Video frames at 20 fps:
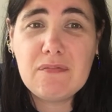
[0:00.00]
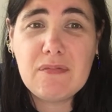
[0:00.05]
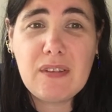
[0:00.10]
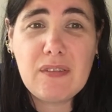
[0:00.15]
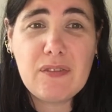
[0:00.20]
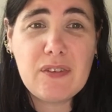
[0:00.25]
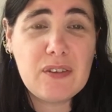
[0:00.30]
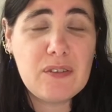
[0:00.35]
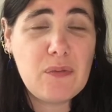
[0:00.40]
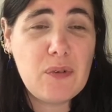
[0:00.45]

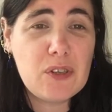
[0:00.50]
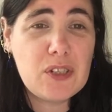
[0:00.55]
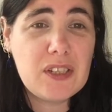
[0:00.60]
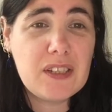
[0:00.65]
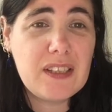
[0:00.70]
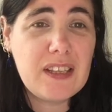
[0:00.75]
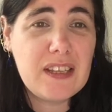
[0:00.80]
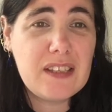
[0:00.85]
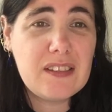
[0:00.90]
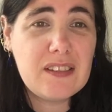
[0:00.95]
If you're
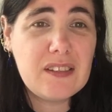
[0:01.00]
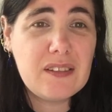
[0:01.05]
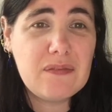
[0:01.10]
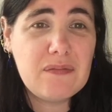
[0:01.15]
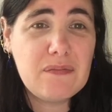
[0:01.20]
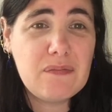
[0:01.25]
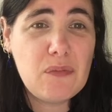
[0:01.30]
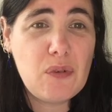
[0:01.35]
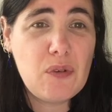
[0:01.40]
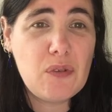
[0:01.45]
watching this
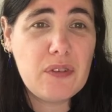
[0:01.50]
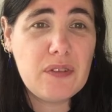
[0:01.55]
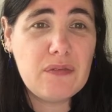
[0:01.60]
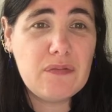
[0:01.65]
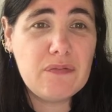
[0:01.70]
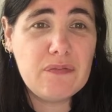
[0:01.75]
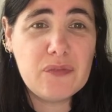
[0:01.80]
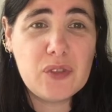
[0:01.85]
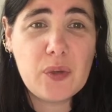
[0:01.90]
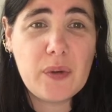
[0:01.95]
more
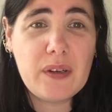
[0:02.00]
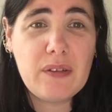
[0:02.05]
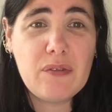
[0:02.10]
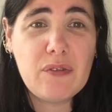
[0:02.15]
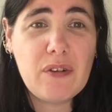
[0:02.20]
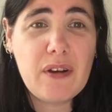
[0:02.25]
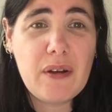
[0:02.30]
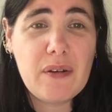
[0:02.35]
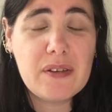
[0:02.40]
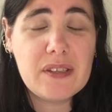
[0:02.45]
than
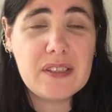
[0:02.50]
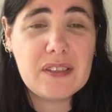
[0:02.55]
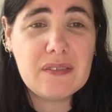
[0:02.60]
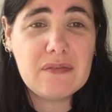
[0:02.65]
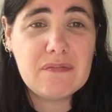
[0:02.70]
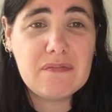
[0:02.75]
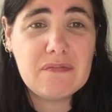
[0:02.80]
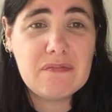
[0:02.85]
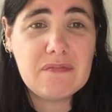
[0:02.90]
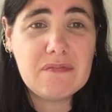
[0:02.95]
24 hours
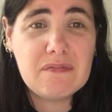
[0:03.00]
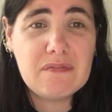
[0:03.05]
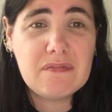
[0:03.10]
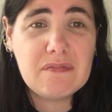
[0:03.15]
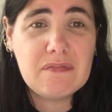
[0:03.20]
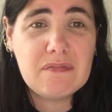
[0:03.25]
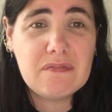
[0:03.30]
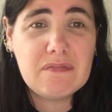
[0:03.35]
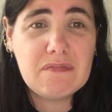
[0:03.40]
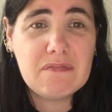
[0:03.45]

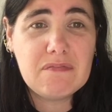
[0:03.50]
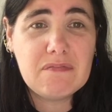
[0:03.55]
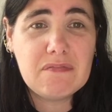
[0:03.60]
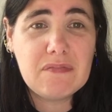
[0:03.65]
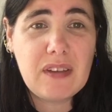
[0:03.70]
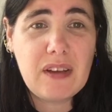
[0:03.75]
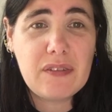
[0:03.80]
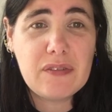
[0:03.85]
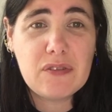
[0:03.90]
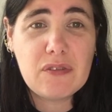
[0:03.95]

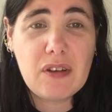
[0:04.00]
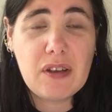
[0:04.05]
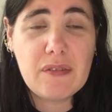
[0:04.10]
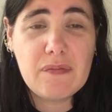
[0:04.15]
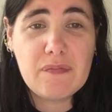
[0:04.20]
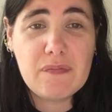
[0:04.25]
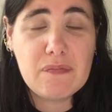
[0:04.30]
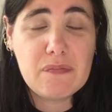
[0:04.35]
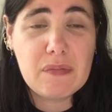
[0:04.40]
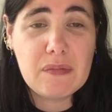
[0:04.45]
after I
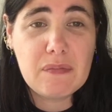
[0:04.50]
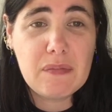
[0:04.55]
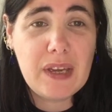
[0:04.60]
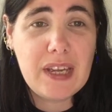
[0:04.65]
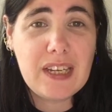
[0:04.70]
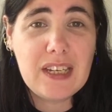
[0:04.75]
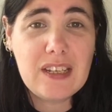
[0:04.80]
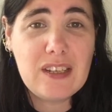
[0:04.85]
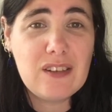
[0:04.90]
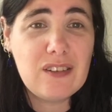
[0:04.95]

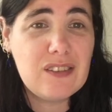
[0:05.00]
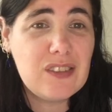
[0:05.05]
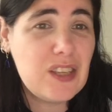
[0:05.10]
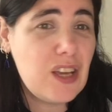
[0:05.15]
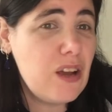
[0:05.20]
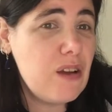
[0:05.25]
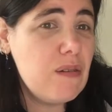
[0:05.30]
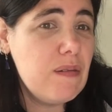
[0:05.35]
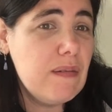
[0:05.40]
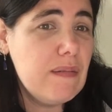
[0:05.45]
made it, you'll
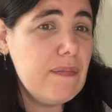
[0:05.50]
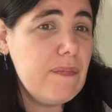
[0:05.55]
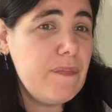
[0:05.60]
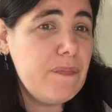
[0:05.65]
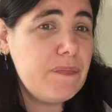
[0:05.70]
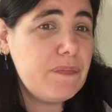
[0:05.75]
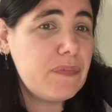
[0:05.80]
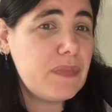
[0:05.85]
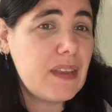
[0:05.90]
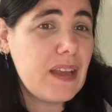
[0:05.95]
know
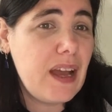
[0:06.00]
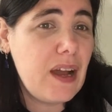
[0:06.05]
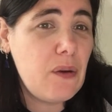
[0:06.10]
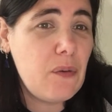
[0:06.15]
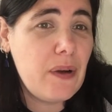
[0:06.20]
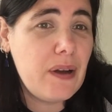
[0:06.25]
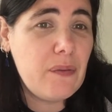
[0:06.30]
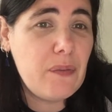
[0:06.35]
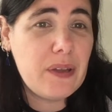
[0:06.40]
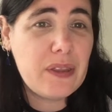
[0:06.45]
how,
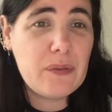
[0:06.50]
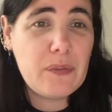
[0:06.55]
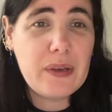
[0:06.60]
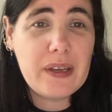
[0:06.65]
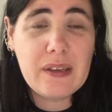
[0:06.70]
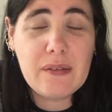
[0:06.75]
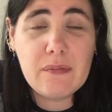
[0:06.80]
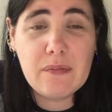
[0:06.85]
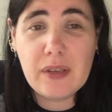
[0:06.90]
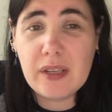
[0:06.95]
whether
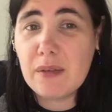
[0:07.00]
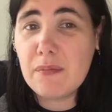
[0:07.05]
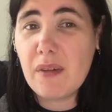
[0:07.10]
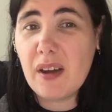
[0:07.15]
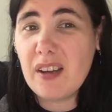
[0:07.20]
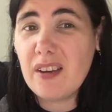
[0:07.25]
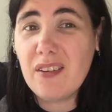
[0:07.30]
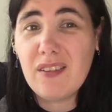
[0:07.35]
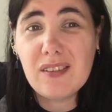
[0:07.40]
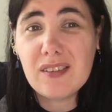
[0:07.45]
we, well, you
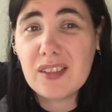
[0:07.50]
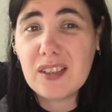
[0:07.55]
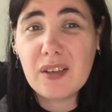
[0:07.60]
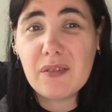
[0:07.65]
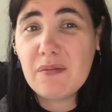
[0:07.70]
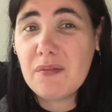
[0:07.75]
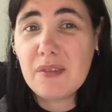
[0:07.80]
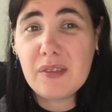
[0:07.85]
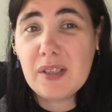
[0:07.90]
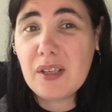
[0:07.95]
might not,
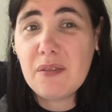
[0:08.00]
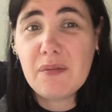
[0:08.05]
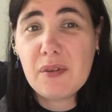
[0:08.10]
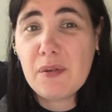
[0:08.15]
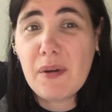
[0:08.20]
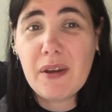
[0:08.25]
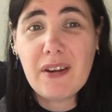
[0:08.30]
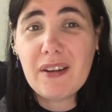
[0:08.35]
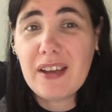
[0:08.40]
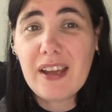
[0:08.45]
you
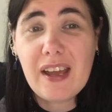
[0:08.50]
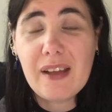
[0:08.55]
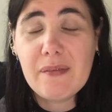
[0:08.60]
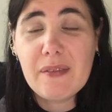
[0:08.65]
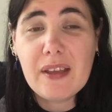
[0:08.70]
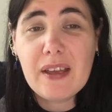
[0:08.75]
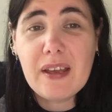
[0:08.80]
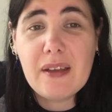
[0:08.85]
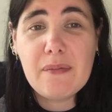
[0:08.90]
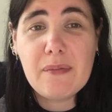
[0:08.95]
might not care,
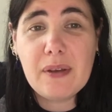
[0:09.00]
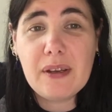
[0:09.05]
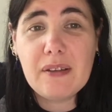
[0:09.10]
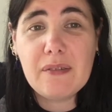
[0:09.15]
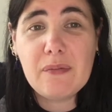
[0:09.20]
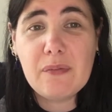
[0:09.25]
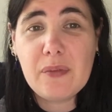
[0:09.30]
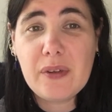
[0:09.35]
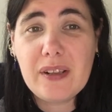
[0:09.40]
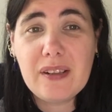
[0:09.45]

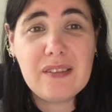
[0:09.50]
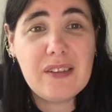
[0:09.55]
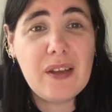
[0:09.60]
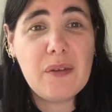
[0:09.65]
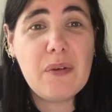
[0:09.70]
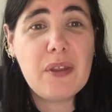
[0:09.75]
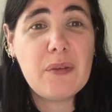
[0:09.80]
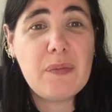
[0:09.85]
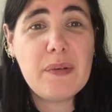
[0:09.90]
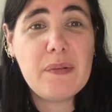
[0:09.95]
but we'll know
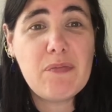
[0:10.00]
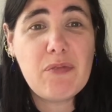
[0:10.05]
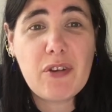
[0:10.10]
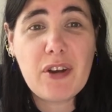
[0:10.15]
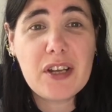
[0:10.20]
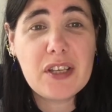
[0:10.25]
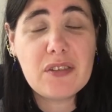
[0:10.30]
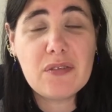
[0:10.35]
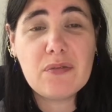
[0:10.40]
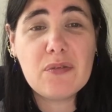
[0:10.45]
whether we
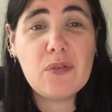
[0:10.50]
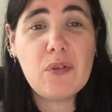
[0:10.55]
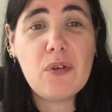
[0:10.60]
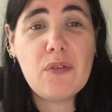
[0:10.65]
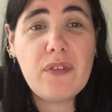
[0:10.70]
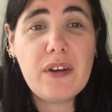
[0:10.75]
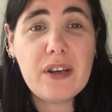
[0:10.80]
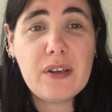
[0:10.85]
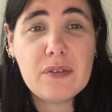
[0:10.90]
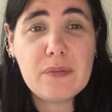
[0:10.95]
progress in the
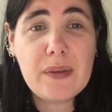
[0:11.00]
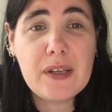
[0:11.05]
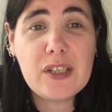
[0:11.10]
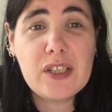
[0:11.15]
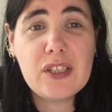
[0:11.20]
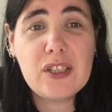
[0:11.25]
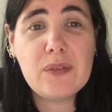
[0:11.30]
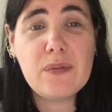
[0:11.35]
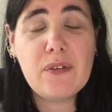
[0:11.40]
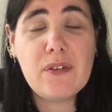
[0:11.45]
quarterfinals
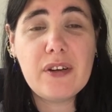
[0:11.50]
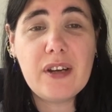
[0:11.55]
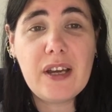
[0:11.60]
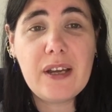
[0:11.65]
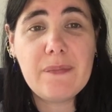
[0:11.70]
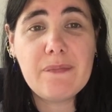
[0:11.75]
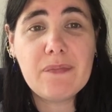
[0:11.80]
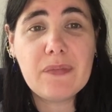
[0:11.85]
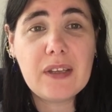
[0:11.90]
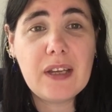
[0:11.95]
matches tomorrow night.